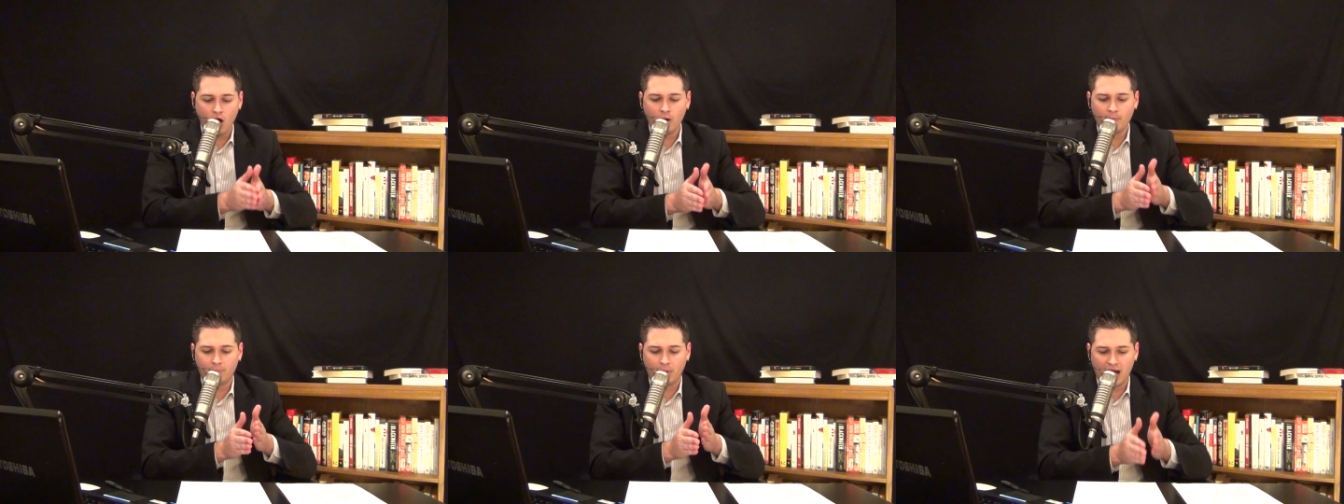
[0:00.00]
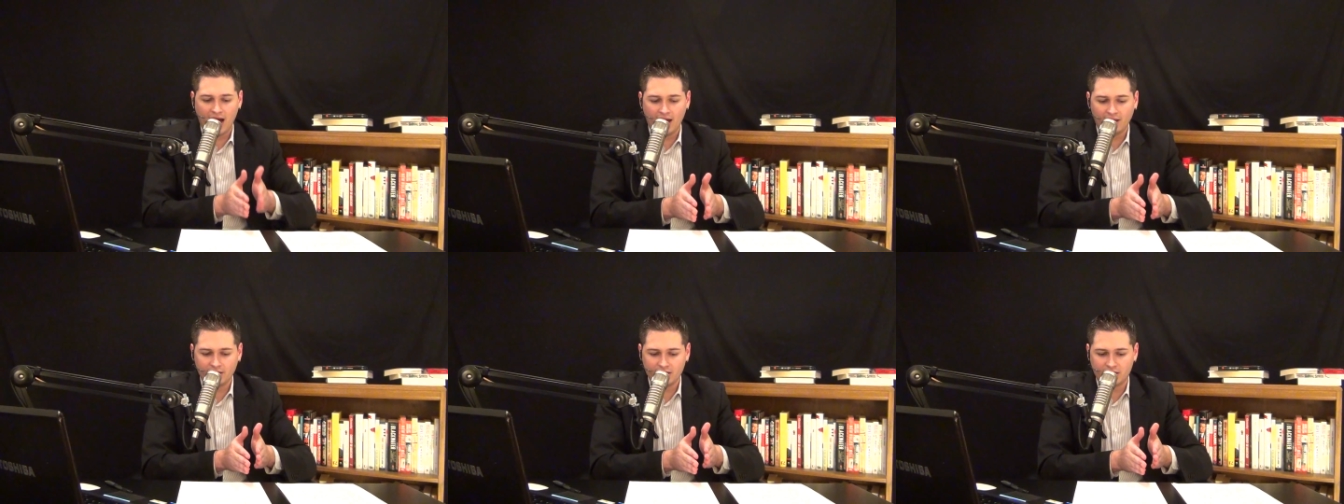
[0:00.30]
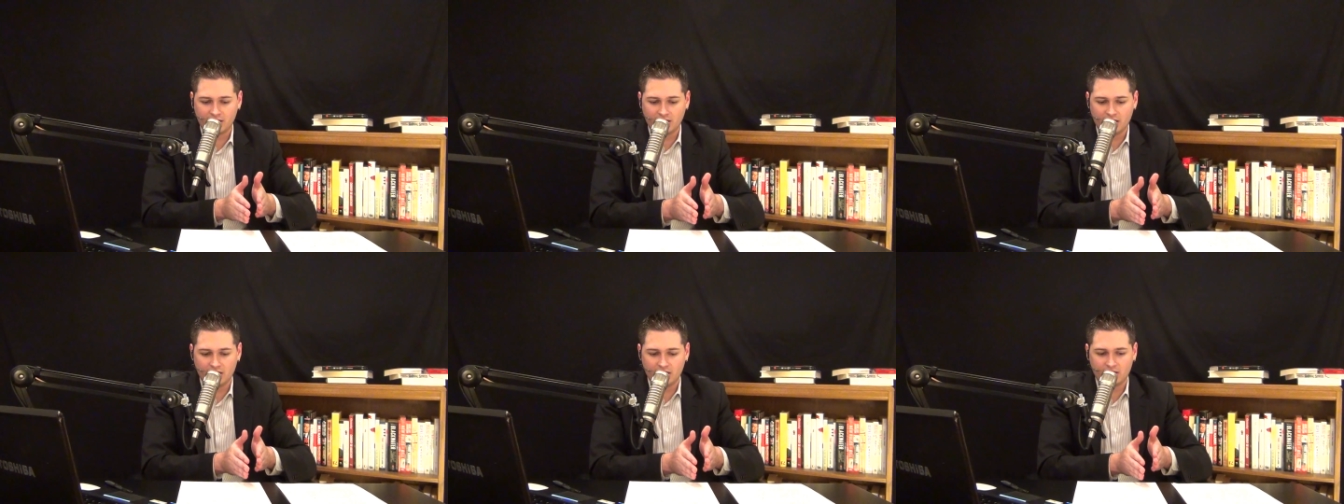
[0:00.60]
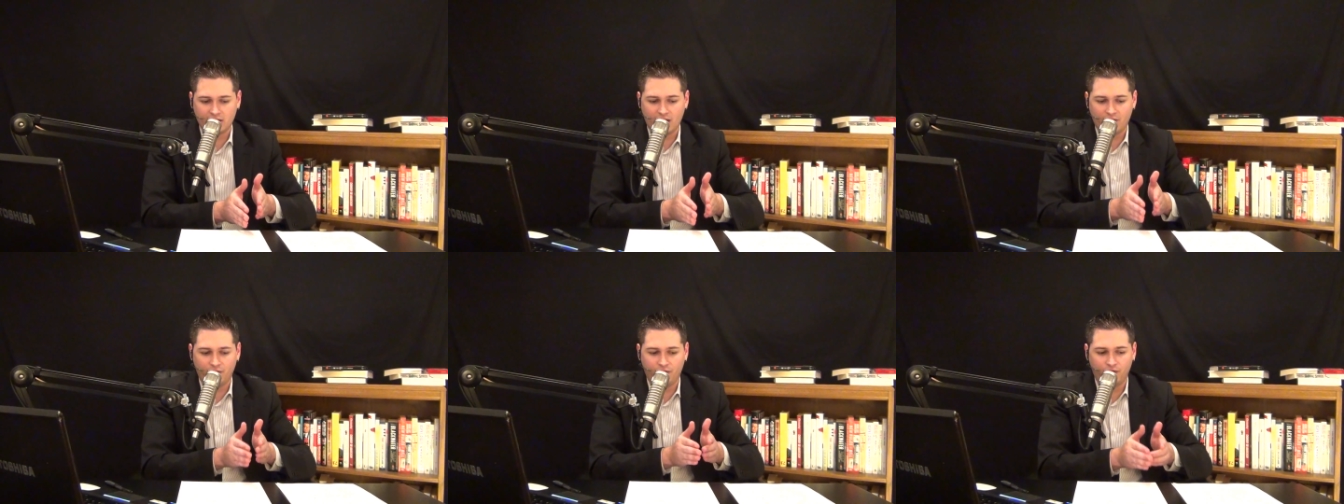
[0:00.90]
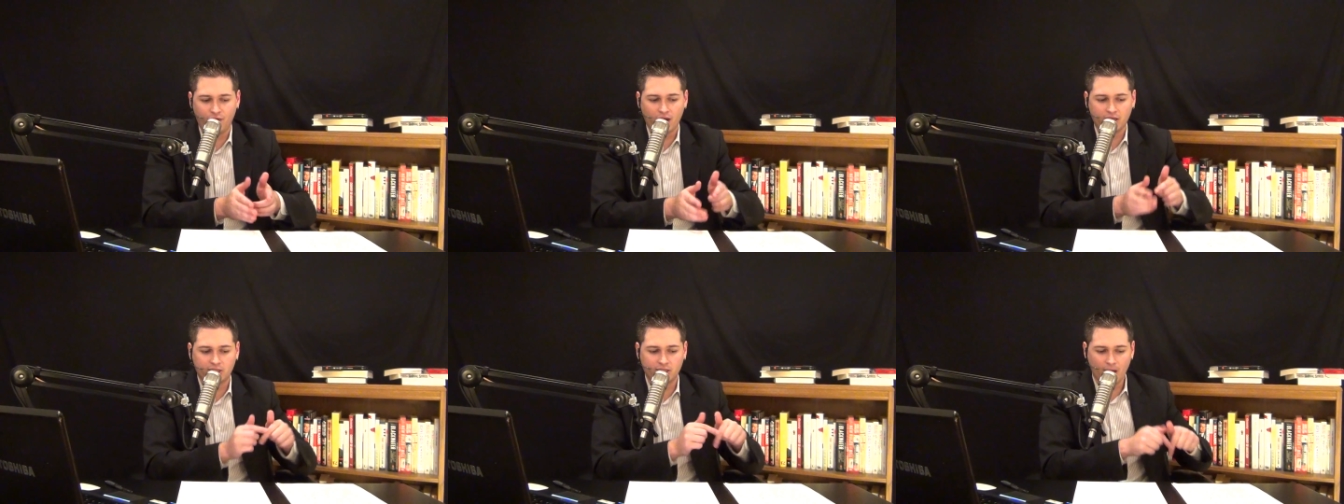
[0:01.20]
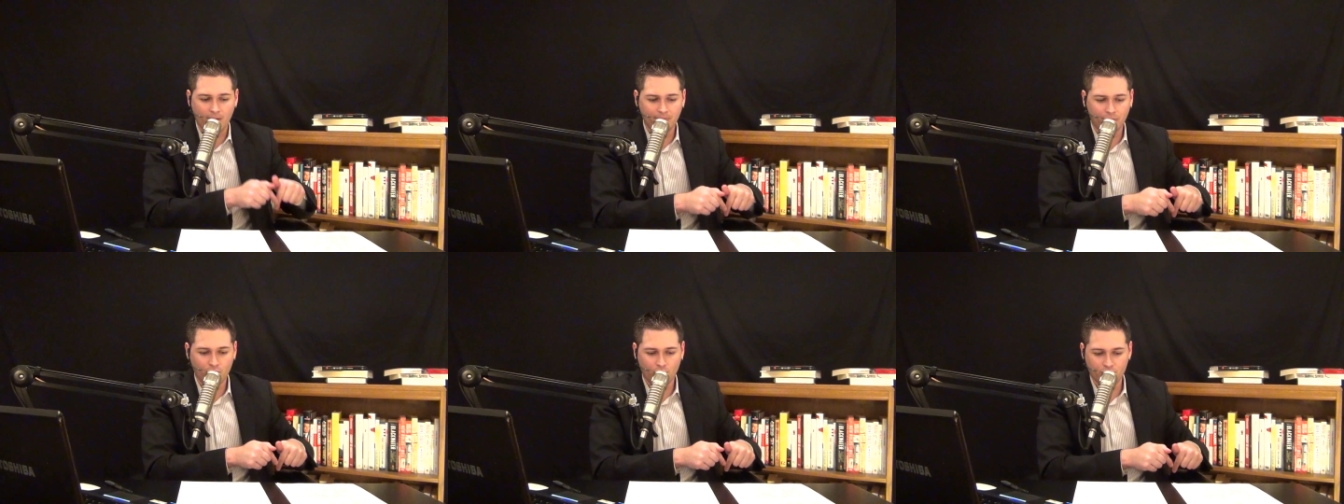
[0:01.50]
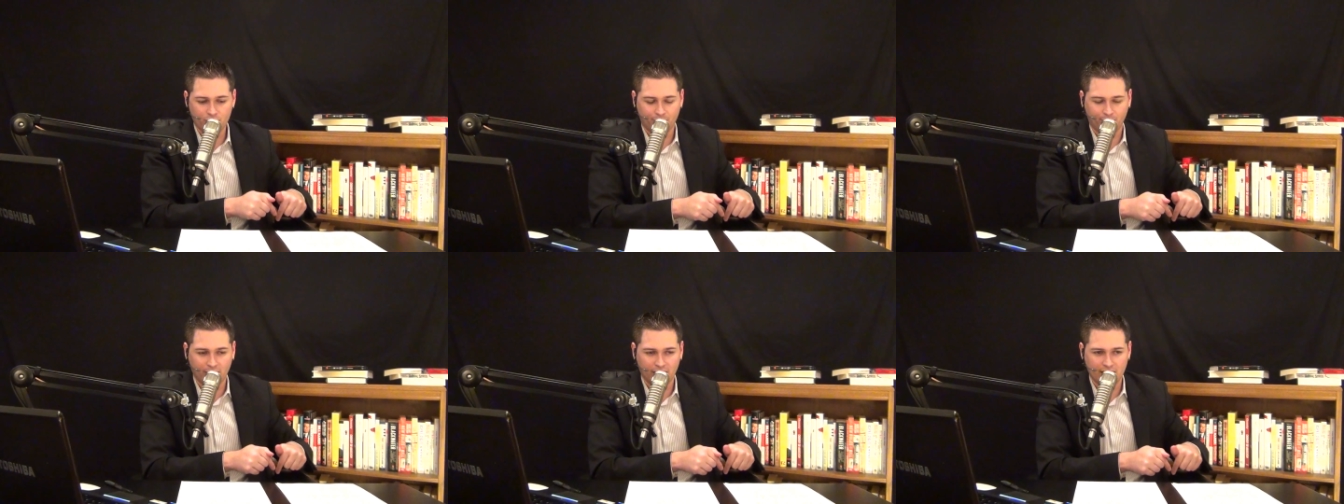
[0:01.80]
our policies that fucked up
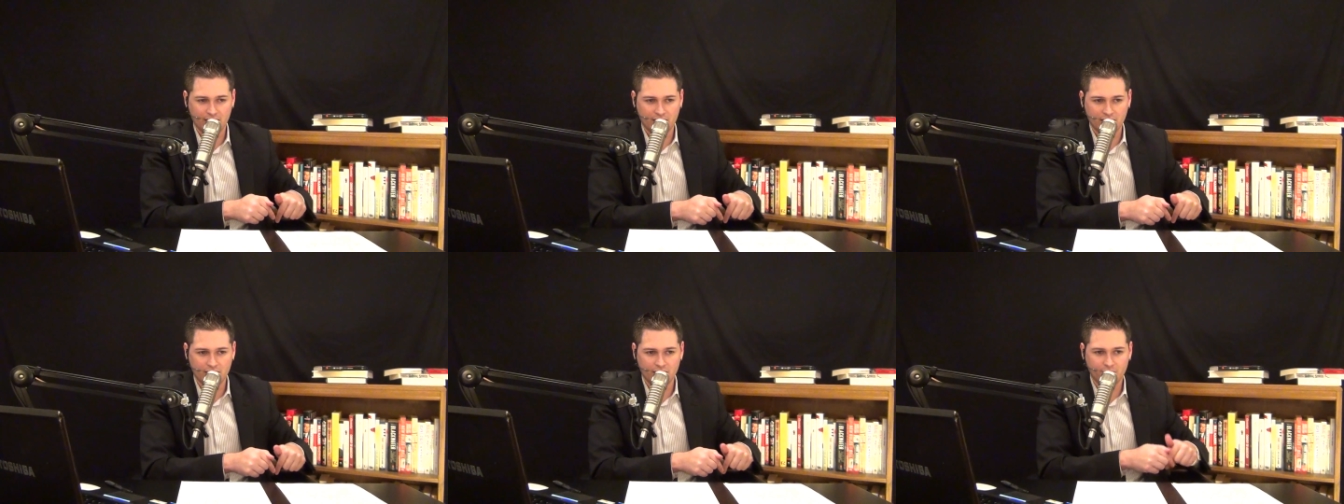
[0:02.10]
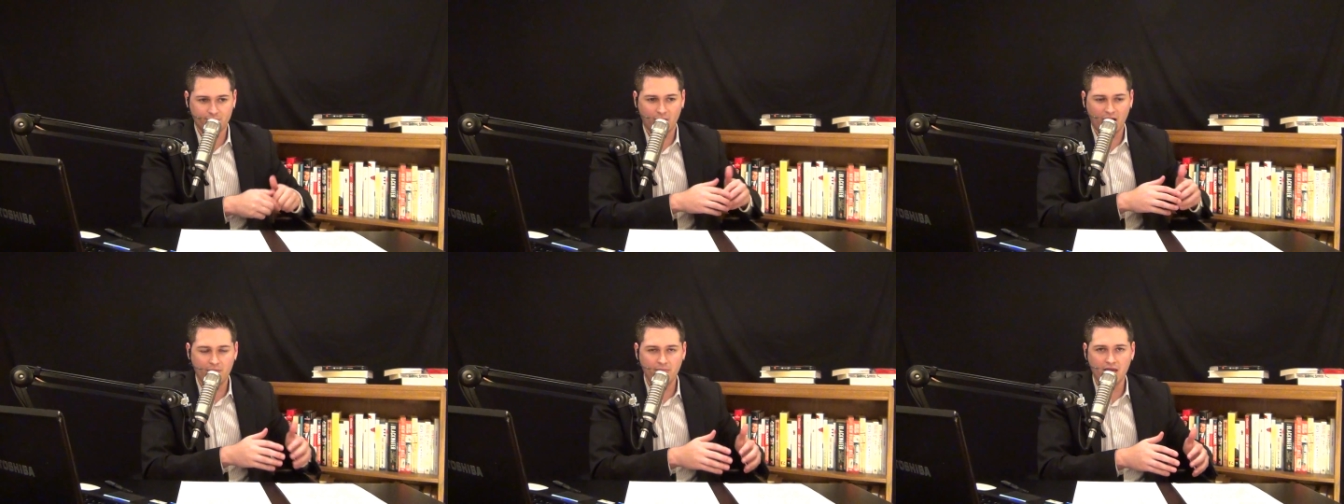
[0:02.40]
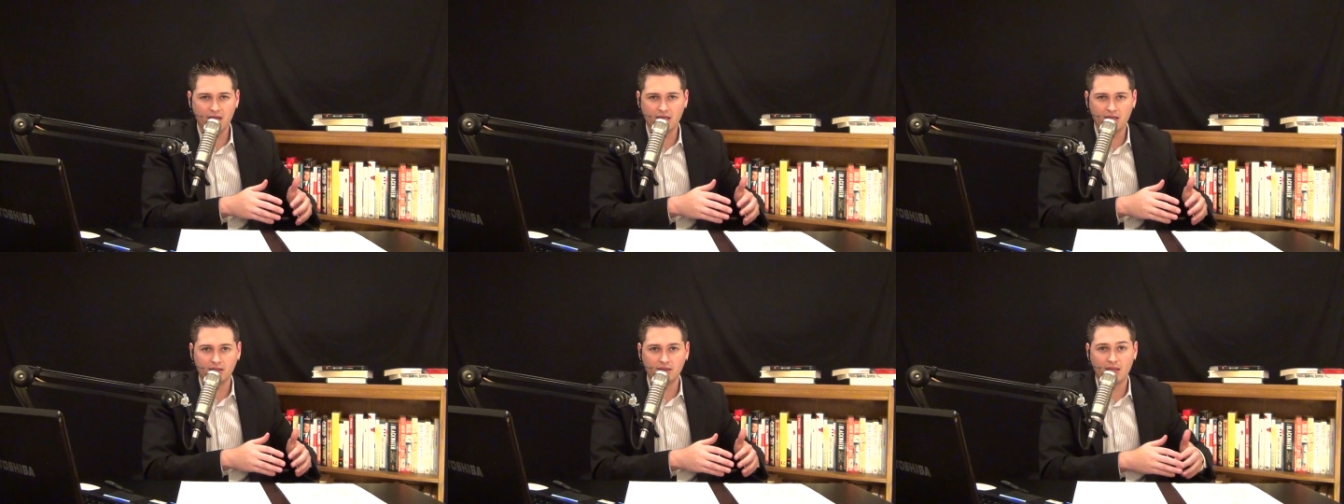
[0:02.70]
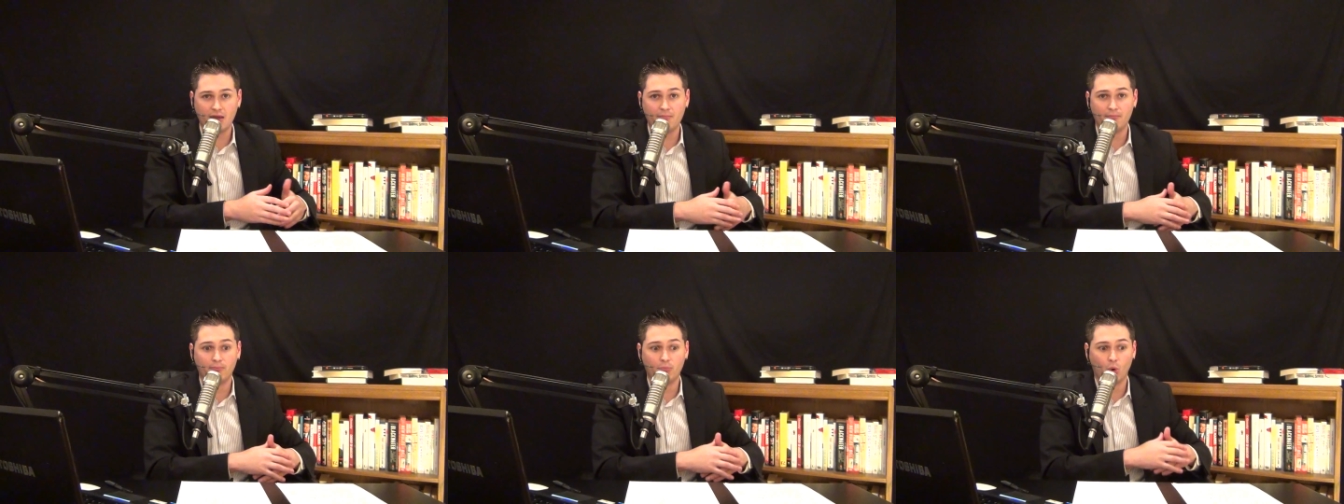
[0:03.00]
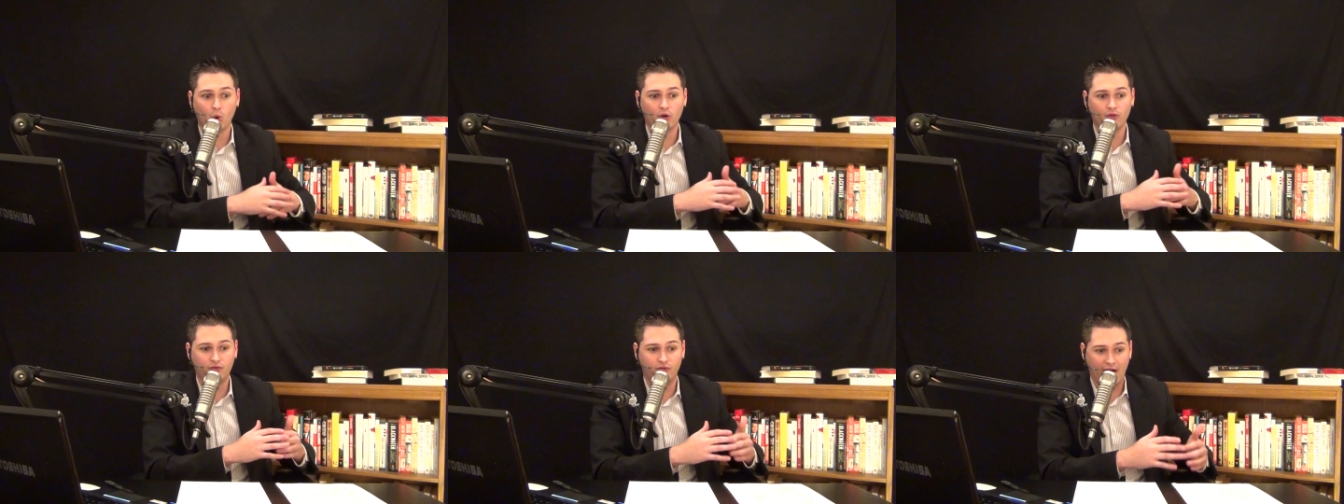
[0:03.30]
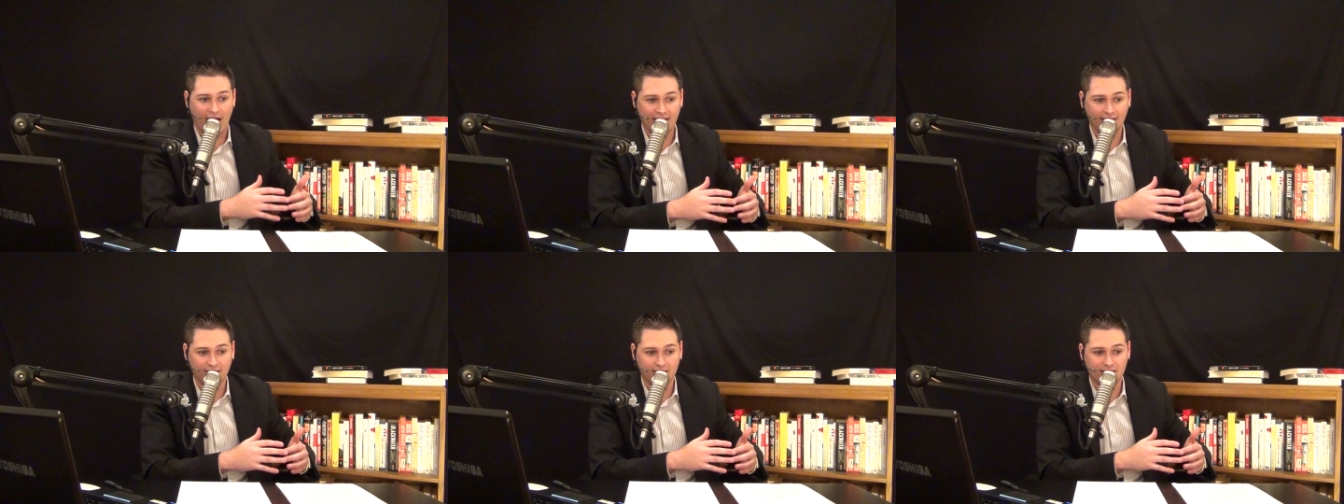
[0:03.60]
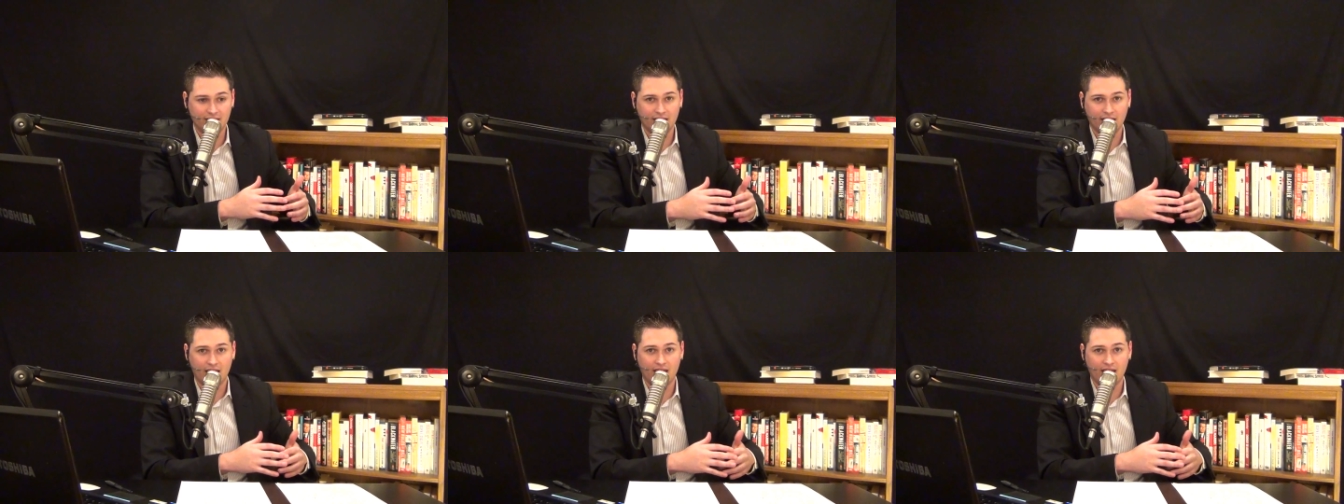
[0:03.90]
those places by making them more violent